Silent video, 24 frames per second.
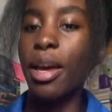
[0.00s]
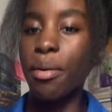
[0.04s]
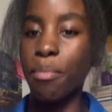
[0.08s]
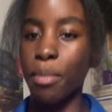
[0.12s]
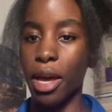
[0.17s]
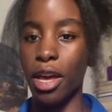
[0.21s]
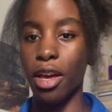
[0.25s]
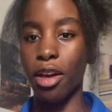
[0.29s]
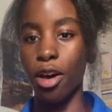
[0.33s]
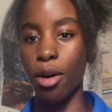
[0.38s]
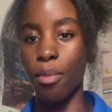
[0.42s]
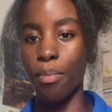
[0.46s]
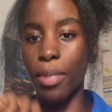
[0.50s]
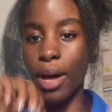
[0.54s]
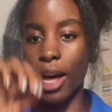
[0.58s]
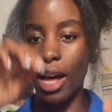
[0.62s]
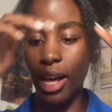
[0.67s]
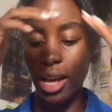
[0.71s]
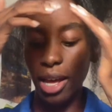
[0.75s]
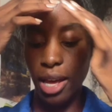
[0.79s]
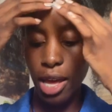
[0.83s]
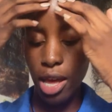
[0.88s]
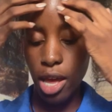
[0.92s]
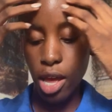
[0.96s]
makeup
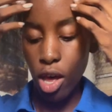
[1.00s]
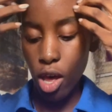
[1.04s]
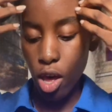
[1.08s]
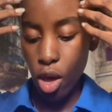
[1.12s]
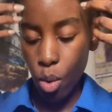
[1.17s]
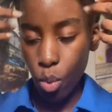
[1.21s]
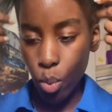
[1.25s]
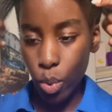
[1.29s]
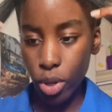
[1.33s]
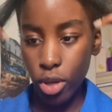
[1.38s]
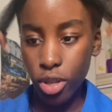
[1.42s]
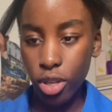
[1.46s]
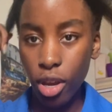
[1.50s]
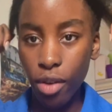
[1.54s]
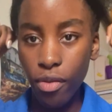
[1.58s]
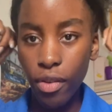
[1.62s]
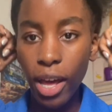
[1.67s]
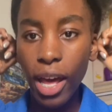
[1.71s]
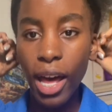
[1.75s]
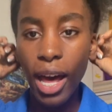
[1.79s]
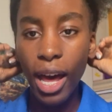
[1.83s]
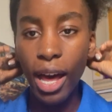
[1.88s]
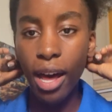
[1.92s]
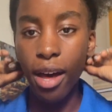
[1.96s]
bag with stuff I
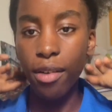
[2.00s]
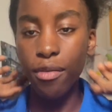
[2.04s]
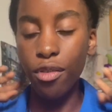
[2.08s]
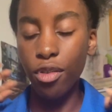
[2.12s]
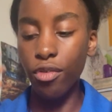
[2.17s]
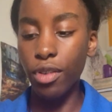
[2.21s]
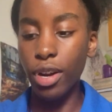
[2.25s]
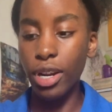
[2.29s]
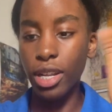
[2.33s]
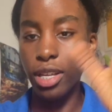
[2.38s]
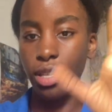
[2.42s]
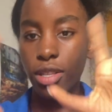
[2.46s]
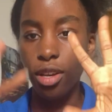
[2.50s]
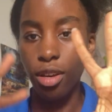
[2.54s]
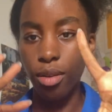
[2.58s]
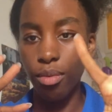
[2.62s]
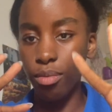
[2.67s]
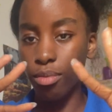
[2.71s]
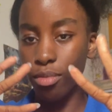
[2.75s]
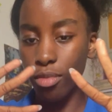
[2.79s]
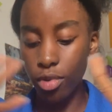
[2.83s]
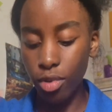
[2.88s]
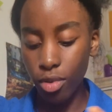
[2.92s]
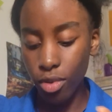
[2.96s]
have already. So
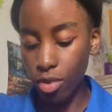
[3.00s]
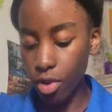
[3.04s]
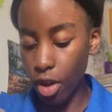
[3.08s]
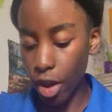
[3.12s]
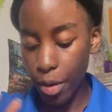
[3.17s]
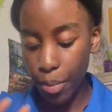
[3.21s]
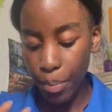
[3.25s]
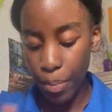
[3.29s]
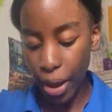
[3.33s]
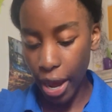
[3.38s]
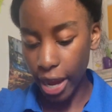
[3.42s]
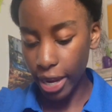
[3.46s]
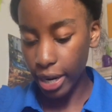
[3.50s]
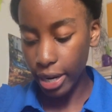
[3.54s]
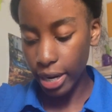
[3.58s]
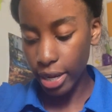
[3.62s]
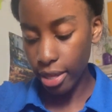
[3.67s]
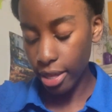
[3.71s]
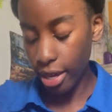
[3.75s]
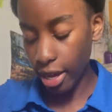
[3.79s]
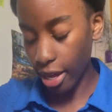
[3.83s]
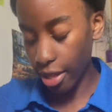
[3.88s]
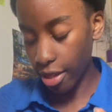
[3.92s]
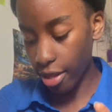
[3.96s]
no buying
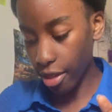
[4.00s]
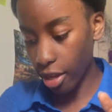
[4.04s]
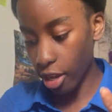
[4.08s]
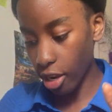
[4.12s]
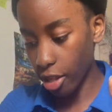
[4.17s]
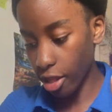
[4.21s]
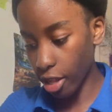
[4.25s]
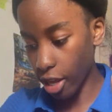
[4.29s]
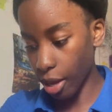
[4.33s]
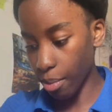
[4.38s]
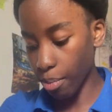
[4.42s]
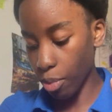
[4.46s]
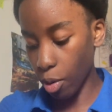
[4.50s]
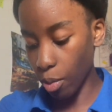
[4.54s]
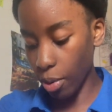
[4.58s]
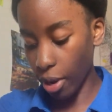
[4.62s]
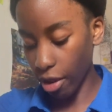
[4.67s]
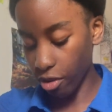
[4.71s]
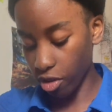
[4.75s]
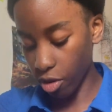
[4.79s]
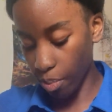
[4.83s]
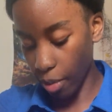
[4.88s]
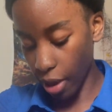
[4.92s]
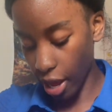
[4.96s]
anything. I think the only thing I probably
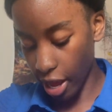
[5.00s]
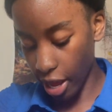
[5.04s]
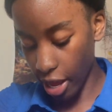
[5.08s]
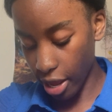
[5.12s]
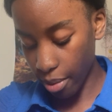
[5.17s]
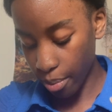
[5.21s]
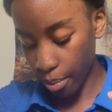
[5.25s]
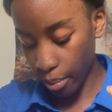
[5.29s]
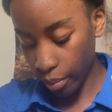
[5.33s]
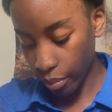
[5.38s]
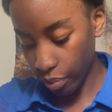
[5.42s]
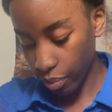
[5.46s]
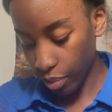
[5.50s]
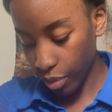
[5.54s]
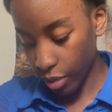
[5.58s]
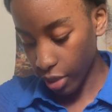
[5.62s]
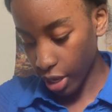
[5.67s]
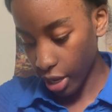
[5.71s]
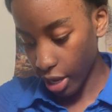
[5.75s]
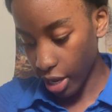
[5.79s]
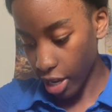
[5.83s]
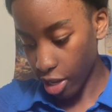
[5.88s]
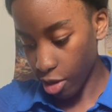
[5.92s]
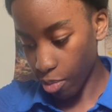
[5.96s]
have to buy
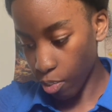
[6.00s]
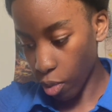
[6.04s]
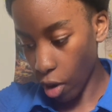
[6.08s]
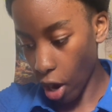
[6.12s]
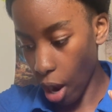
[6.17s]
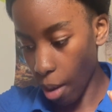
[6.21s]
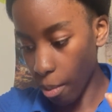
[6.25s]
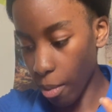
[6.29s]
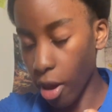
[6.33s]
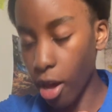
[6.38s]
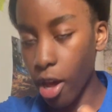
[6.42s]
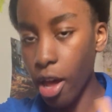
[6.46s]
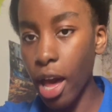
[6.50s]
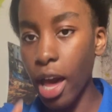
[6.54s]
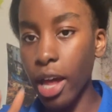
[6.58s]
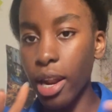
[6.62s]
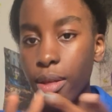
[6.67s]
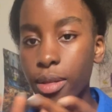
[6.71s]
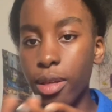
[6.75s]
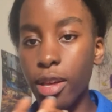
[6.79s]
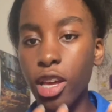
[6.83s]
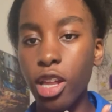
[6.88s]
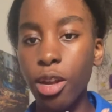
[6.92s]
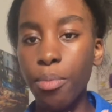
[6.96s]
is primer, and I'm
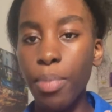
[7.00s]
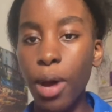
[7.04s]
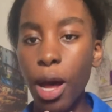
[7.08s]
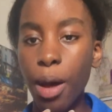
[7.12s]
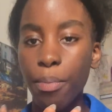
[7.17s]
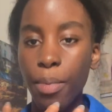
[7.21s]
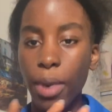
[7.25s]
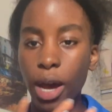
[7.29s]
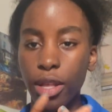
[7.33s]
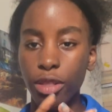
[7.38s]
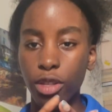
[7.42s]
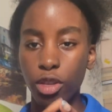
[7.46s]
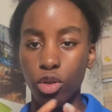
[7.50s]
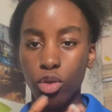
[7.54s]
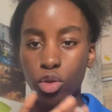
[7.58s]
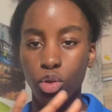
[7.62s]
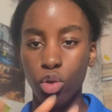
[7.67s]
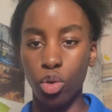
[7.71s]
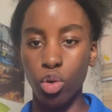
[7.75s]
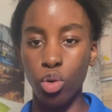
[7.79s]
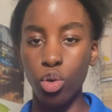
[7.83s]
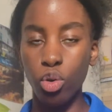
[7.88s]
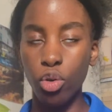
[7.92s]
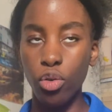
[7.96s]
thinking about buying the
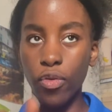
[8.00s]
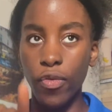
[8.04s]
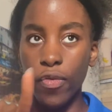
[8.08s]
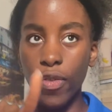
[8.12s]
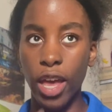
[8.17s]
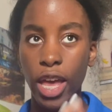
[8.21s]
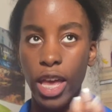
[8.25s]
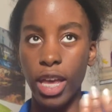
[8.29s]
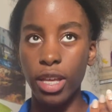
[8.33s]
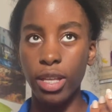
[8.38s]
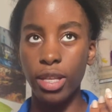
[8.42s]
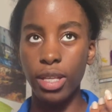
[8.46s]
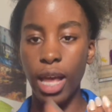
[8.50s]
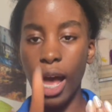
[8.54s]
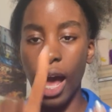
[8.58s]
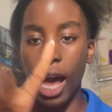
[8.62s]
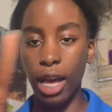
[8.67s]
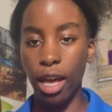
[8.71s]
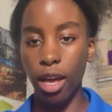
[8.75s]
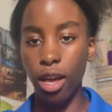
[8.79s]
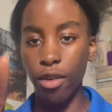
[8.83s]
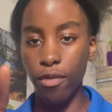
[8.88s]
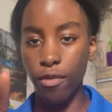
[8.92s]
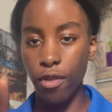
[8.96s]
Too Faced
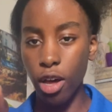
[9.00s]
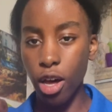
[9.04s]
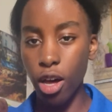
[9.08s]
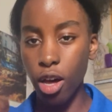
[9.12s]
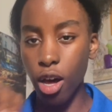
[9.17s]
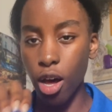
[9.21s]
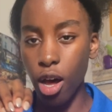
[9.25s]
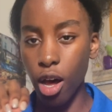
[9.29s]
hangover